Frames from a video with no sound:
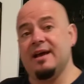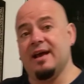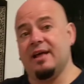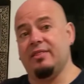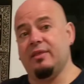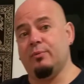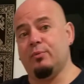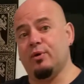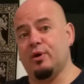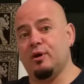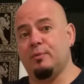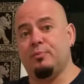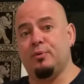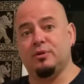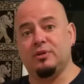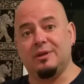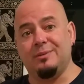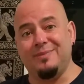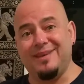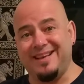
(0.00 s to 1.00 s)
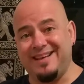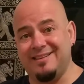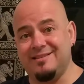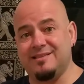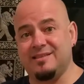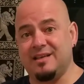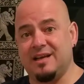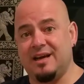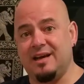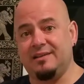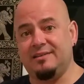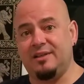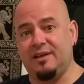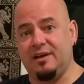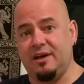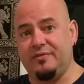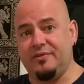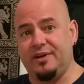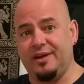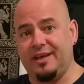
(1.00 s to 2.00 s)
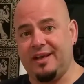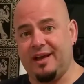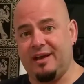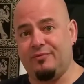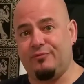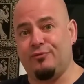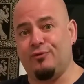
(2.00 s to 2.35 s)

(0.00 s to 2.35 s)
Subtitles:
And then we're going to put them inside the oven again